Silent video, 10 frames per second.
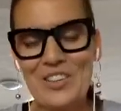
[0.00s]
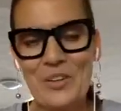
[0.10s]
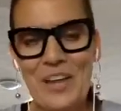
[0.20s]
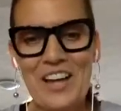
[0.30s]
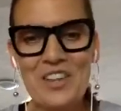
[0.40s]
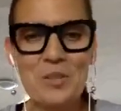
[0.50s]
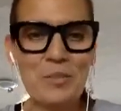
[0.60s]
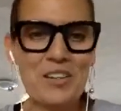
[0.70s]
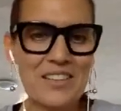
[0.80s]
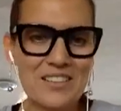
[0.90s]
how do you
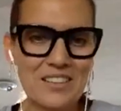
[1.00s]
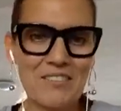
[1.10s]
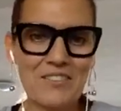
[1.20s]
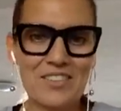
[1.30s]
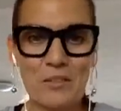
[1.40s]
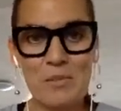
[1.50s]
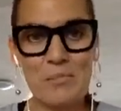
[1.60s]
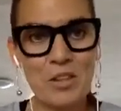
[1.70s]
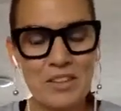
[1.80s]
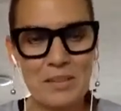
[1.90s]
bring that to life? It's like we're
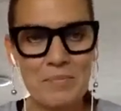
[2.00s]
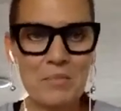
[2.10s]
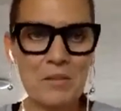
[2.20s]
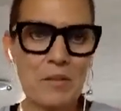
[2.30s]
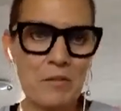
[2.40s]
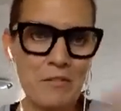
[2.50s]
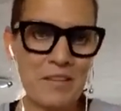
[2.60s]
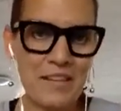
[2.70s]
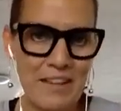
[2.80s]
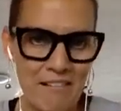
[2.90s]
modeling people, but we're
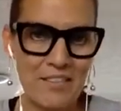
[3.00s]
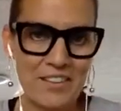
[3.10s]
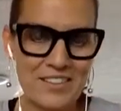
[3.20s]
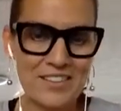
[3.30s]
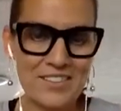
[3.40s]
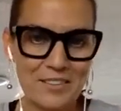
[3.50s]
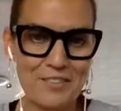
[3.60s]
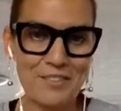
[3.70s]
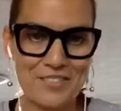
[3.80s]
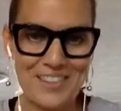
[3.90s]
being our authentic
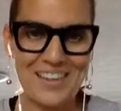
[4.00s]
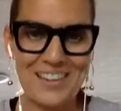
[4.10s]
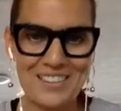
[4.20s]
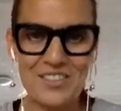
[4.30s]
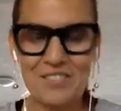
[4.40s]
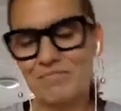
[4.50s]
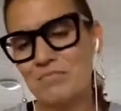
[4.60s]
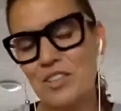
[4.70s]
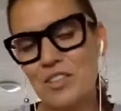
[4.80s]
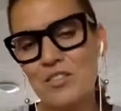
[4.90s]
selves on stage.
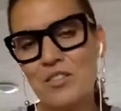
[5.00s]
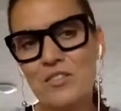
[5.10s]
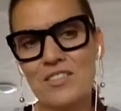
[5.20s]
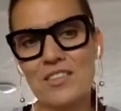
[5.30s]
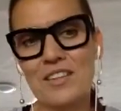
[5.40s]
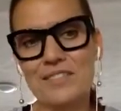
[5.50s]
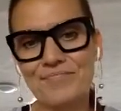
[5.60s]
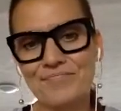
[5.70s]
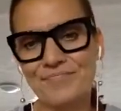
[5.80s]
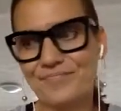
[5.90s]
What are your thoughts on
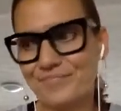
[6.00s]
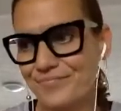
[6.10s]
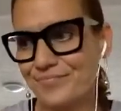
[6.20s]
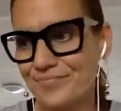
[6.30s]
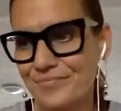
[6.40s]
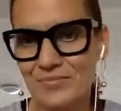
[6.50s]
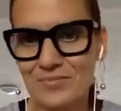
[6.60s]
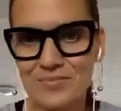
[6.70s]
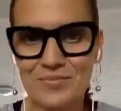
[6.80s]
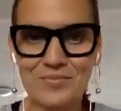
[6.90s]

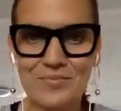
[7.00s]
that?